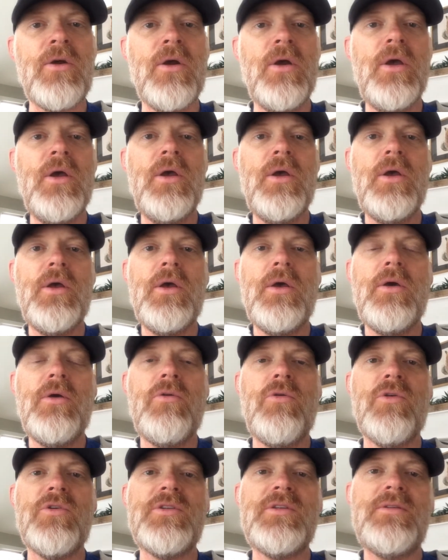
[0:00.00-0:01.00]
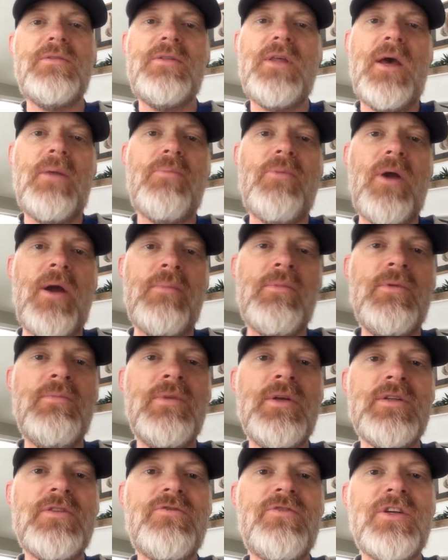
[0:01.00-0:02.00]
Of course, that probably
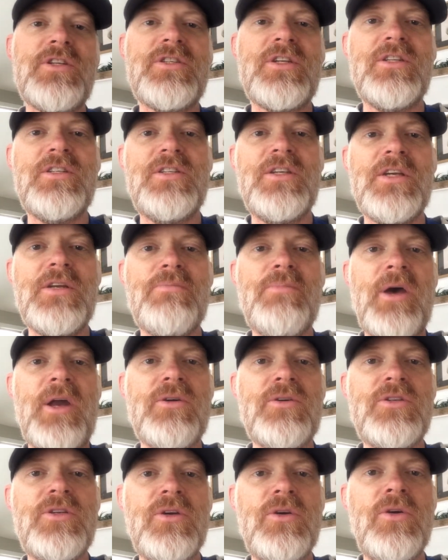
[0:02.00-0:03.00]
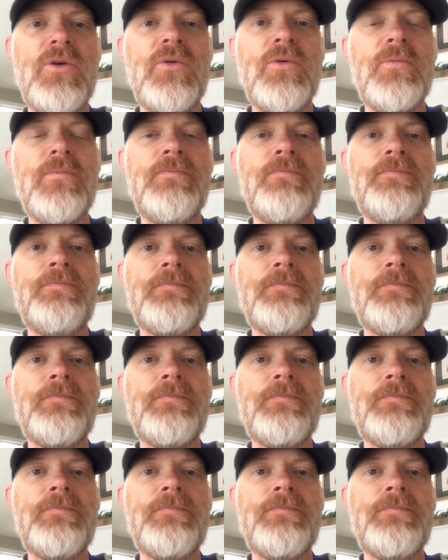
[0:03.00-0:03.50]
means fish can see it better too.